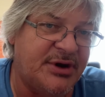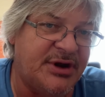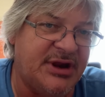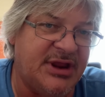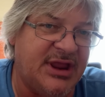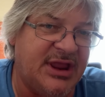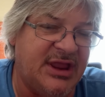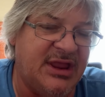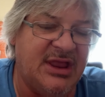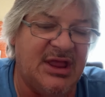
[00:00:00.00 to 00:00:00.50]

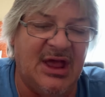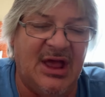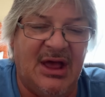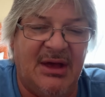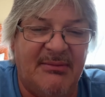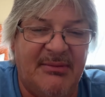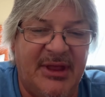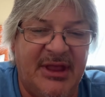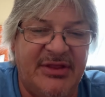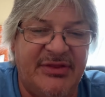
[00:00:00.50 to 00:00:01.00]
the
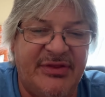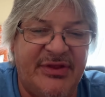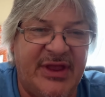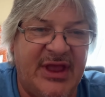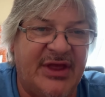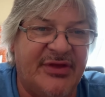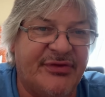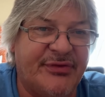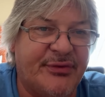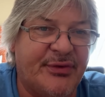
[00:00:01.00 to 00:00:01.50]

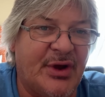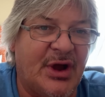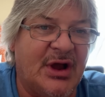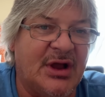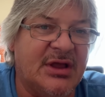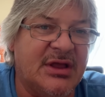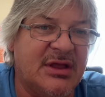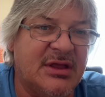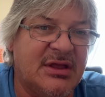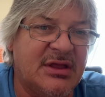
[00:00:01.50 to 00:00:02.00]
ATS
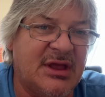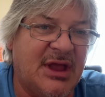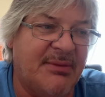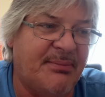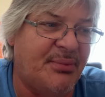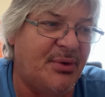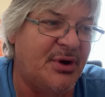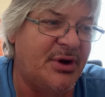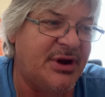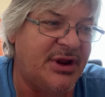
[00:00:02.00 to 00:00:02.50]
truck, I
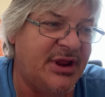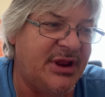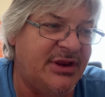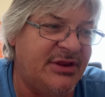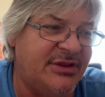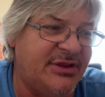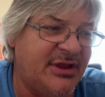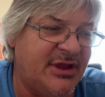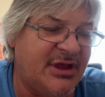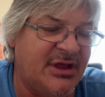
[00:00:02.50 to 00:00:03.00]
put
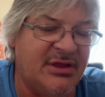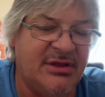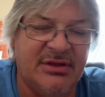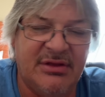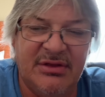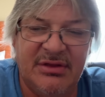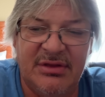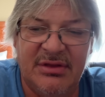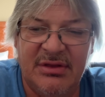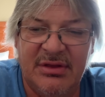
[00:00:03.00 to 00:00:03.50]
into
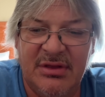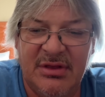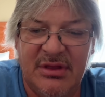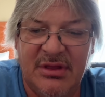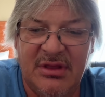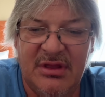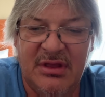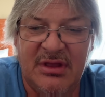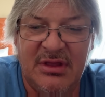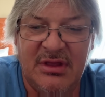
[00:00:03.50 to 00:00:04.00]

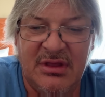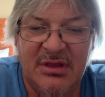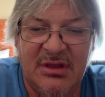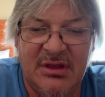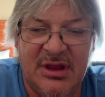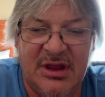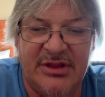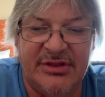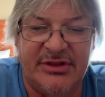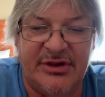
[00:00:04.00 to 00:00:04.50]

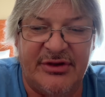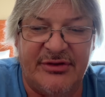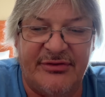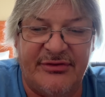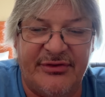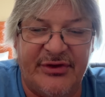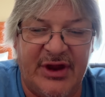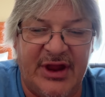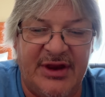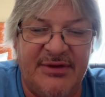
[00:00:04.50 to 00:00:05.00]
the
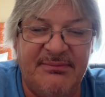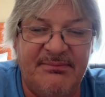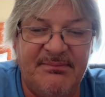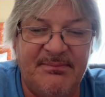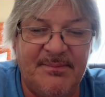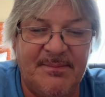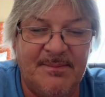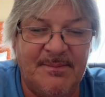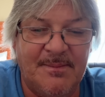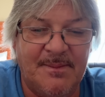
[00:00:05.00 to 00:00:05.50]
shed.
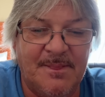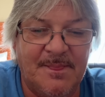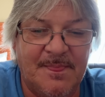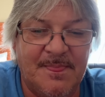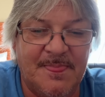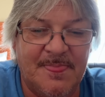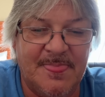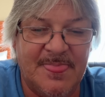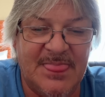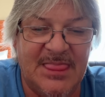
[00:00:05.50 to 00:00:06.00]

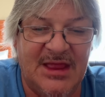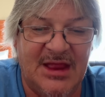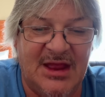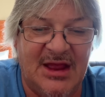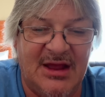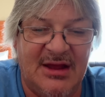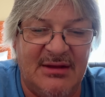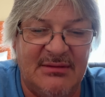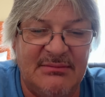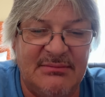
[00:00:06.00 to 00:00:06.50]
I